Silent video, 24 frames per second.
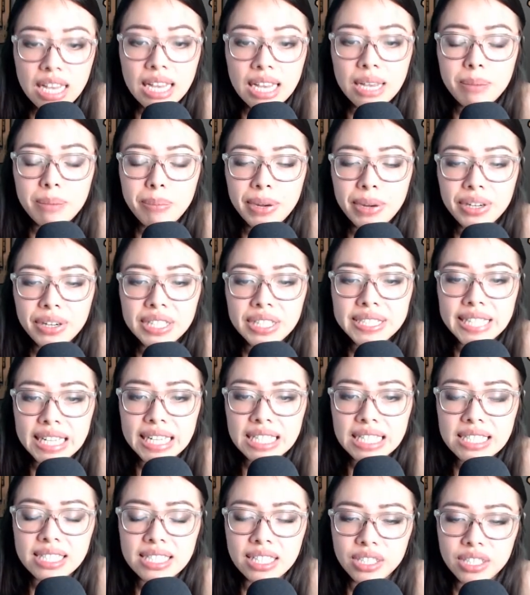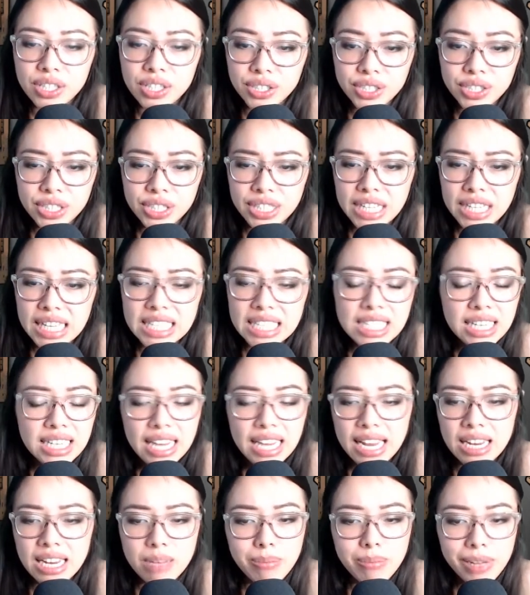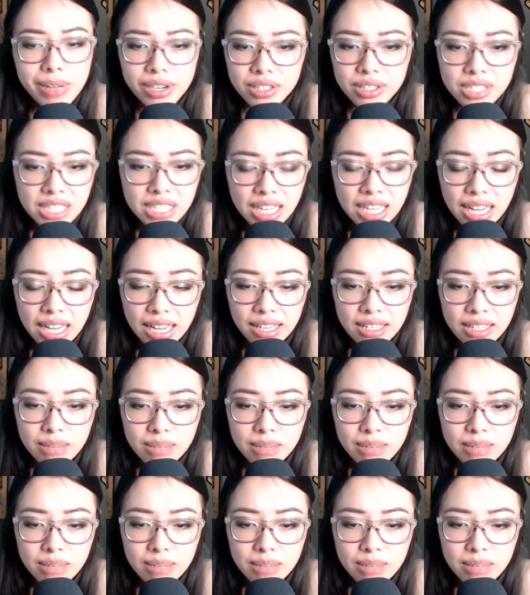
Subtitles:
Mary Jane's condition isn't any better today.